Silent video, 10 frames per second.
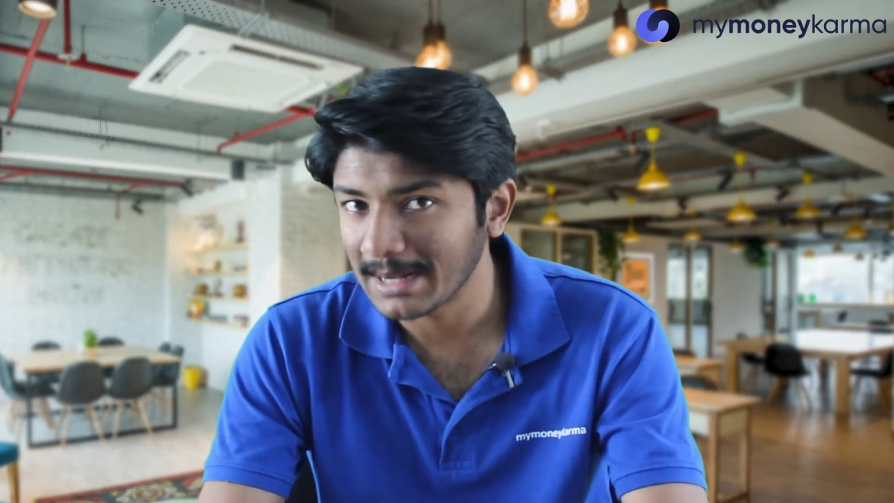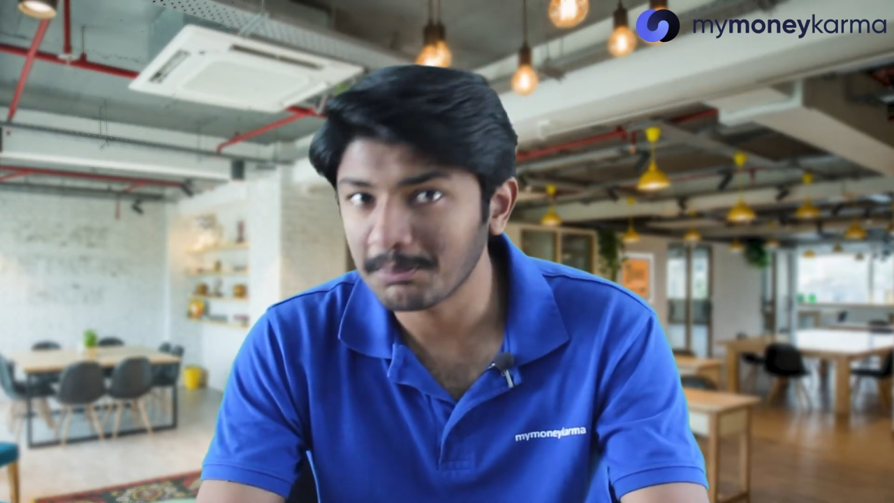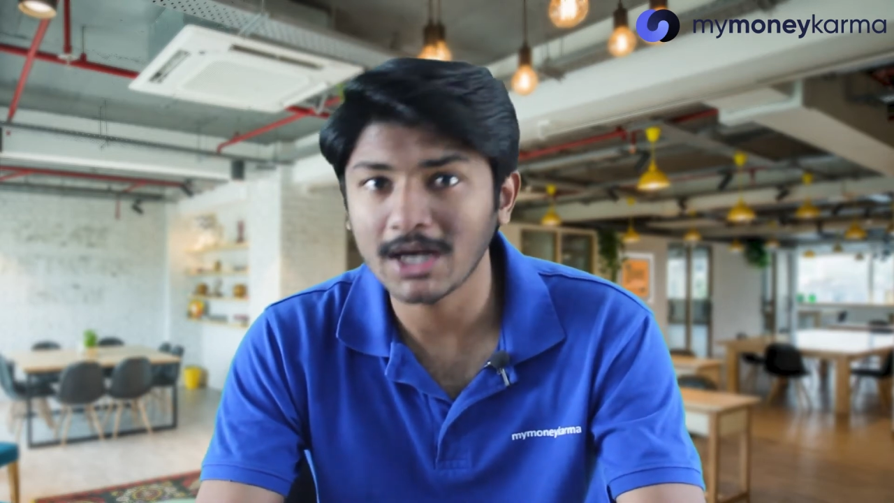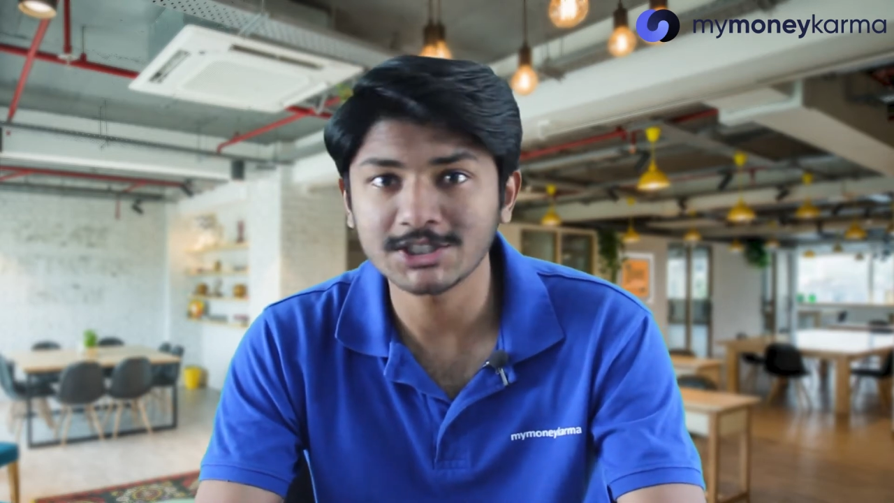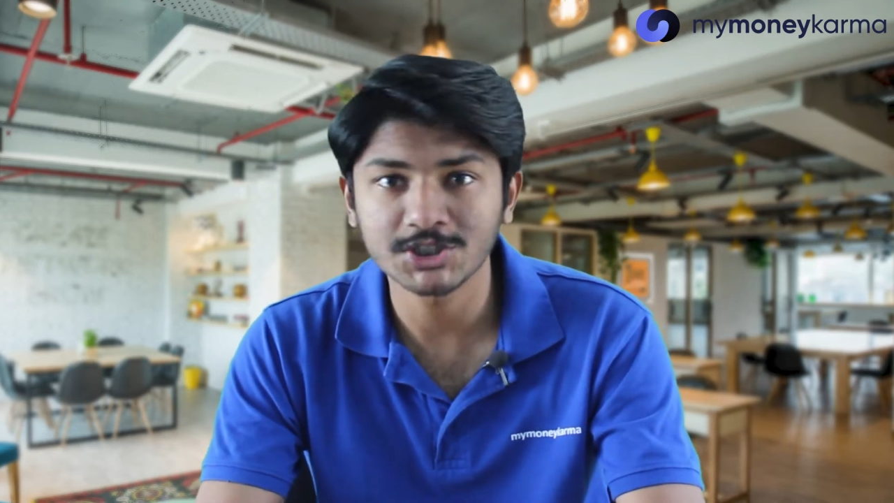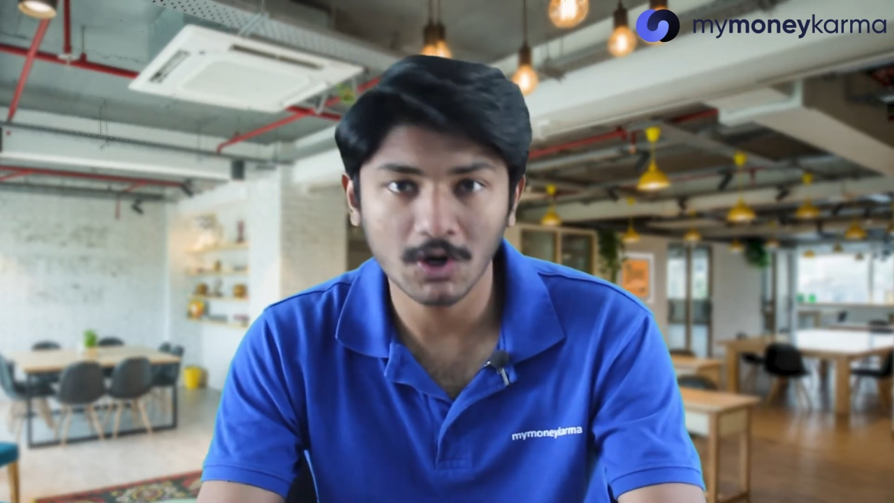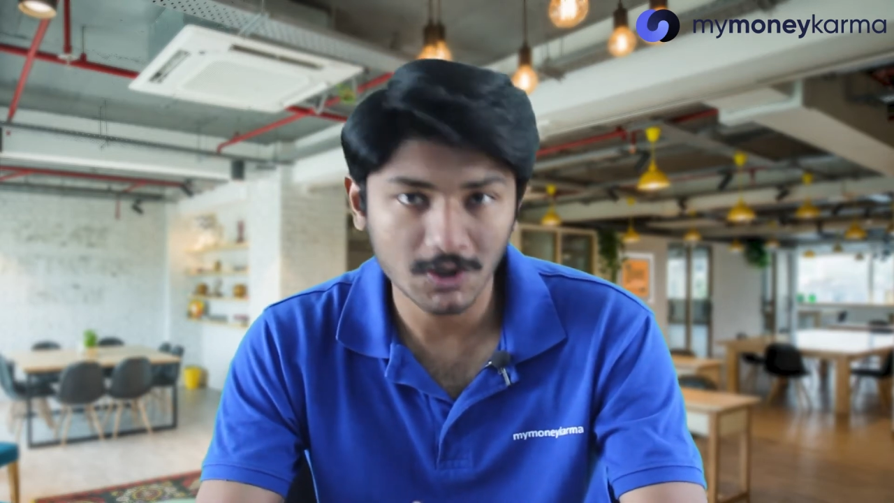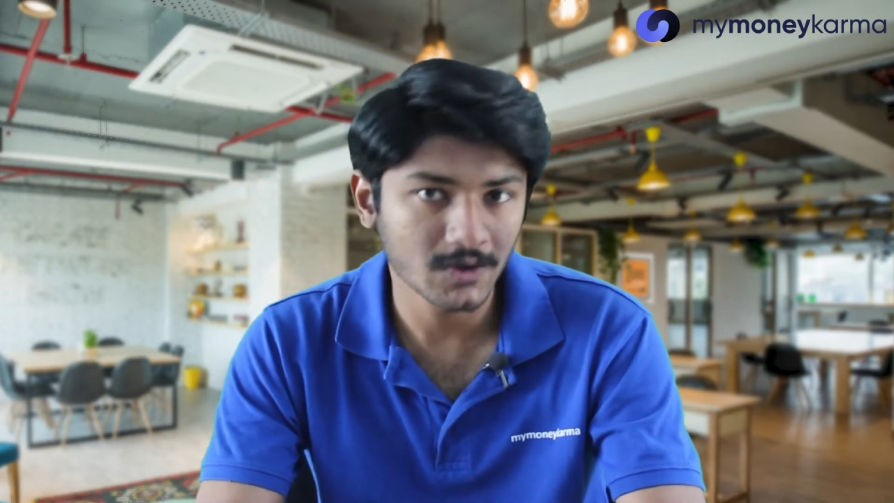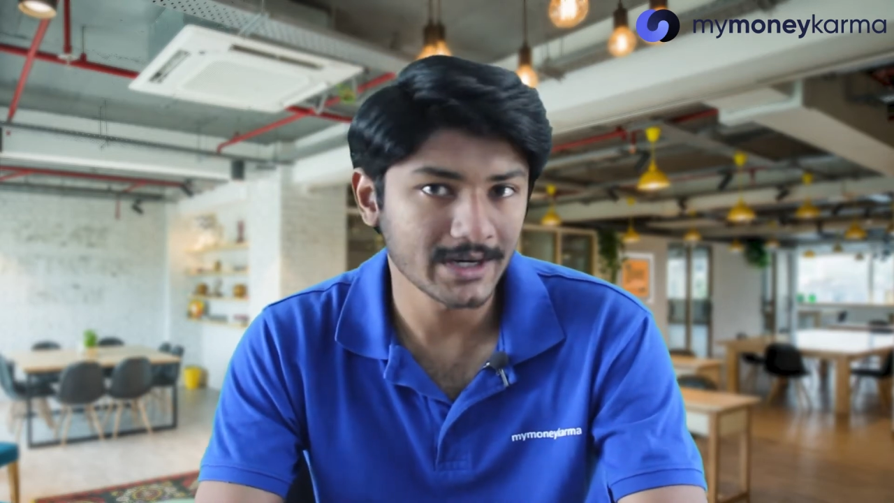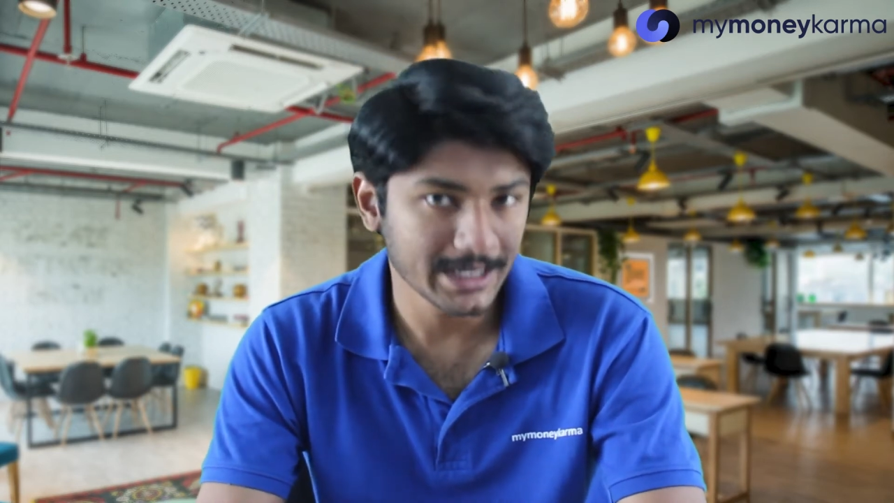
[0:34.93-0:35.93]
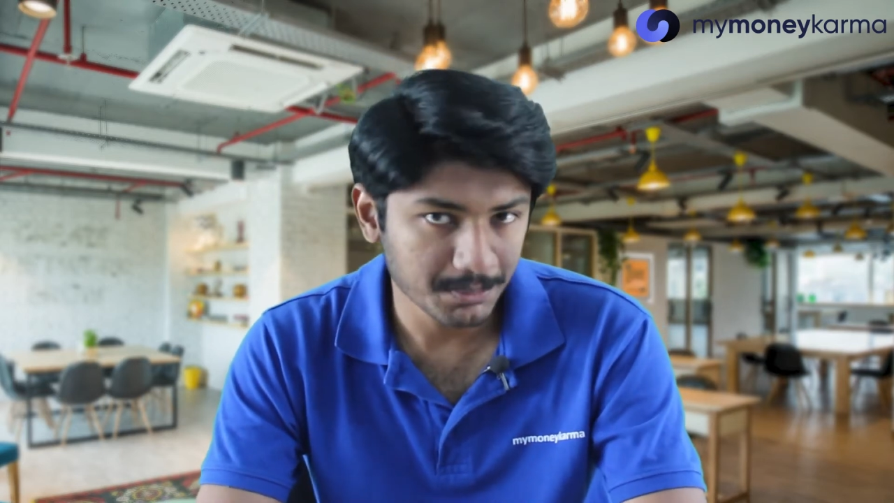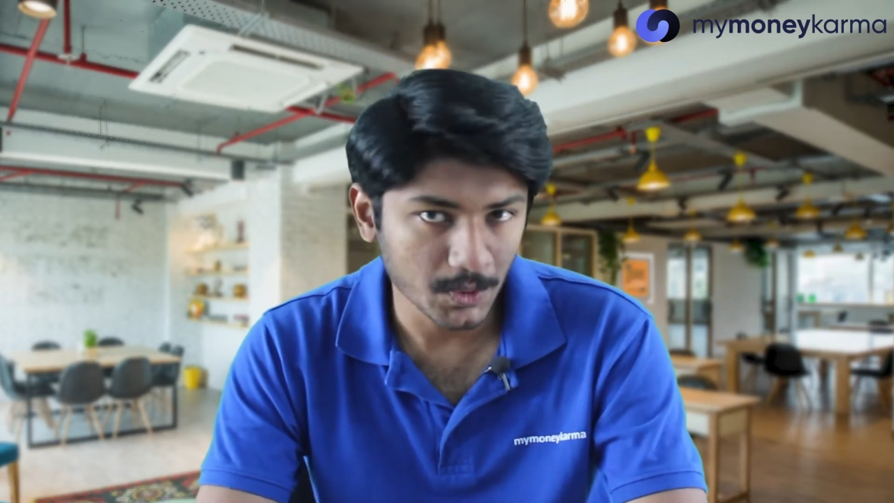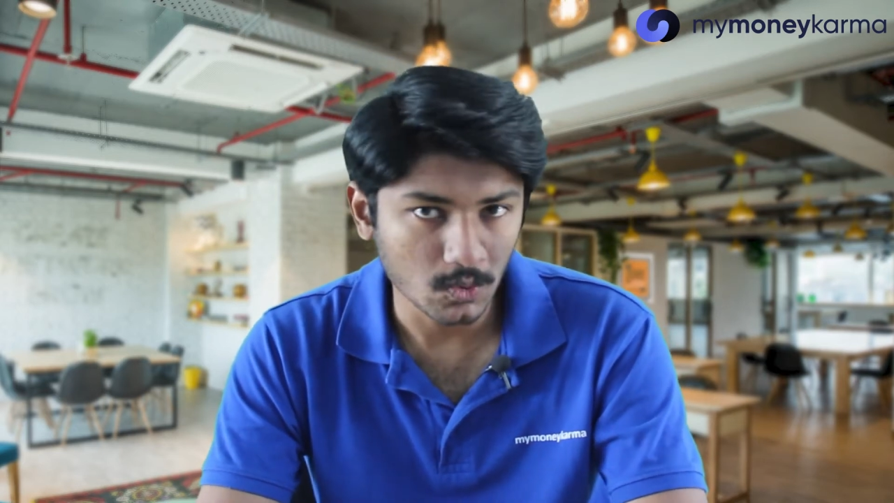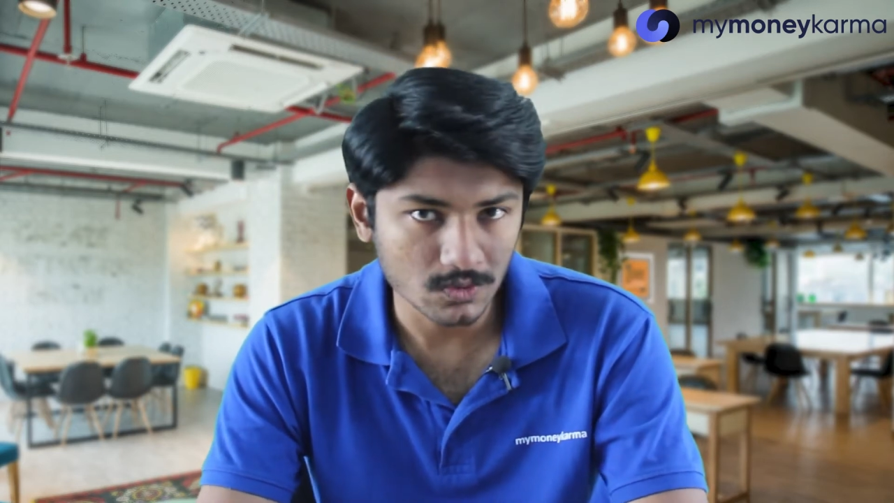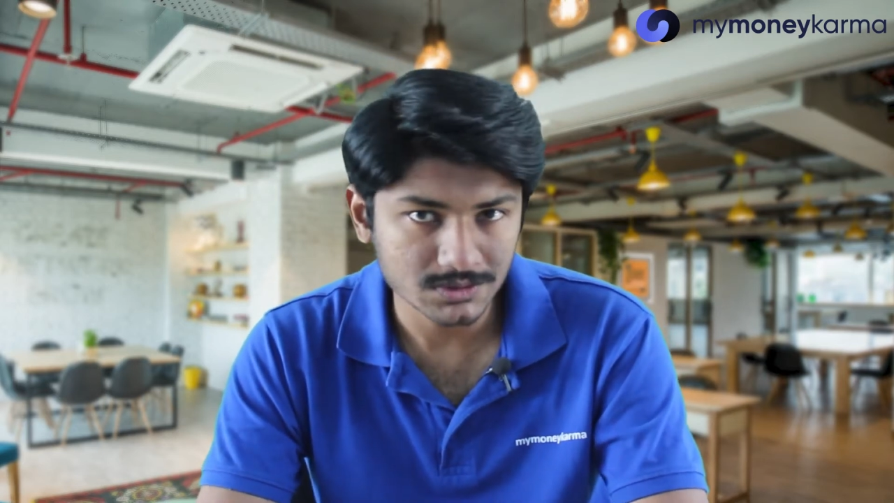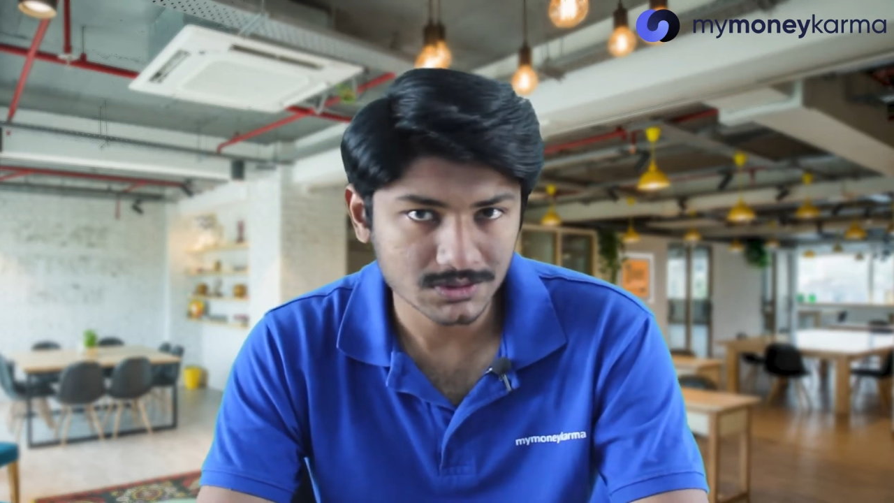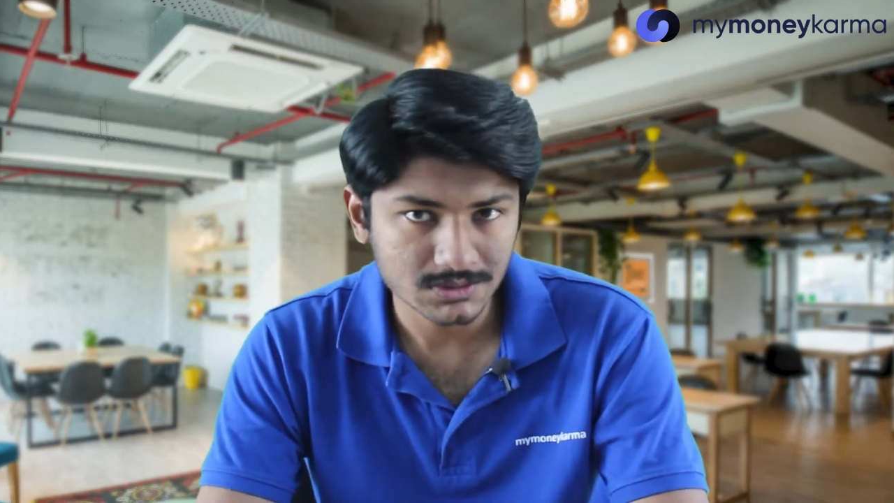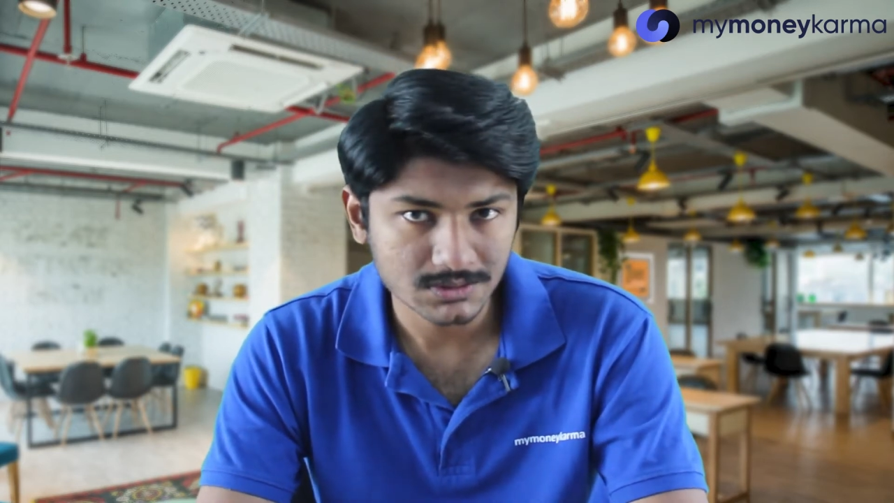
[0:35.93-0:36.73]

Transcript: and passed on to credit bureaus,